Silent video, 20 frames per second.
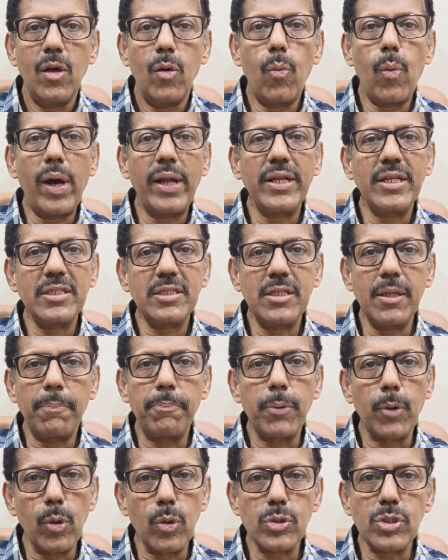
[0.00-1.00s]
One is the
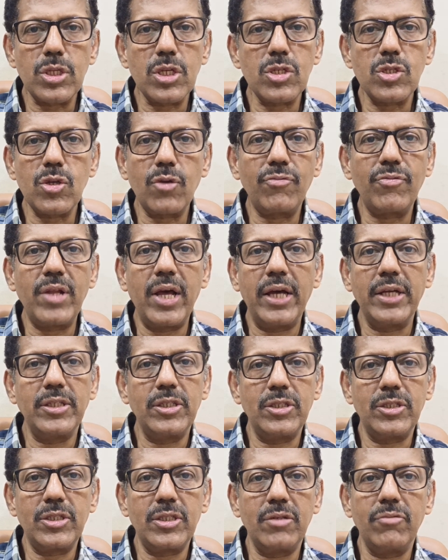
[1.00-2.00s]
process of
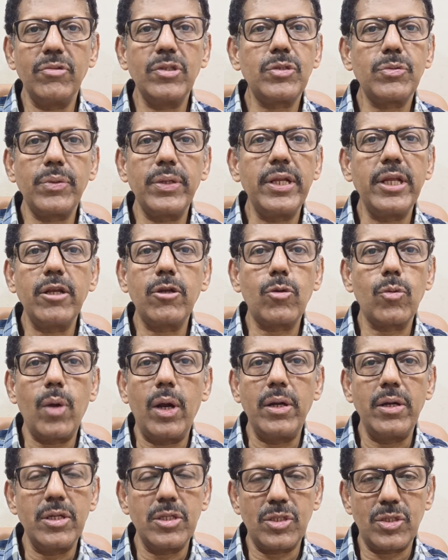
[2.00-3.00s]
digestion, which we need to
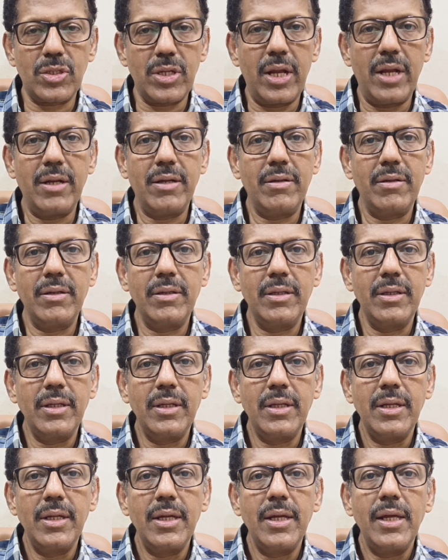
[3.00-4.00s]
understand.
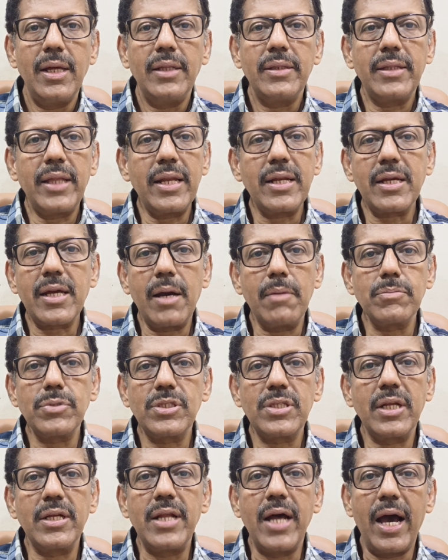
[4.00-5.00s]
Then
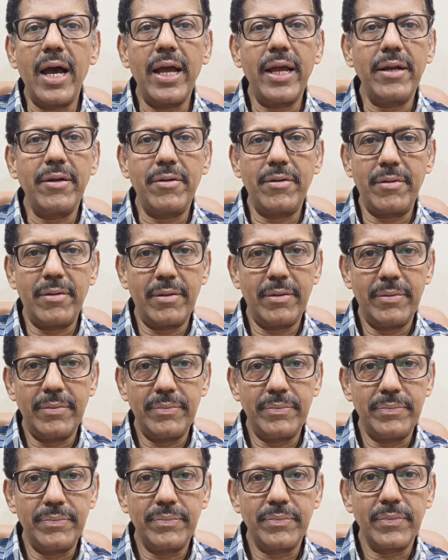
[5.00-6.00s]
comes the diet.
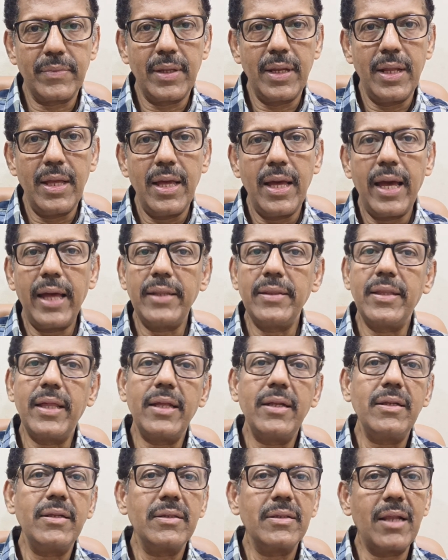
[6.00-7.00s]
And
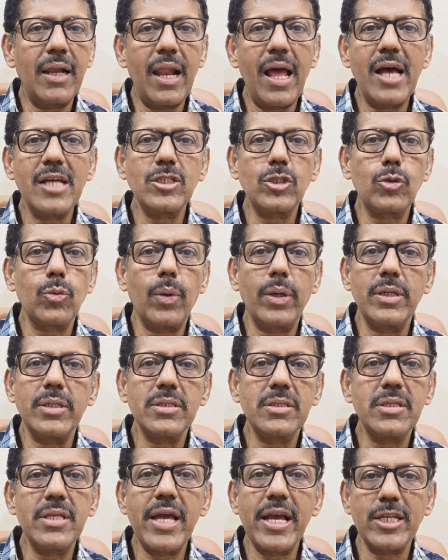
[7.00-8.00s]
then the last one
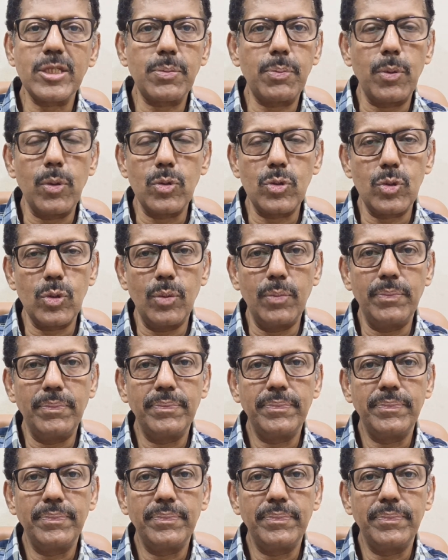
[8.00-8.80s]
is the exposure.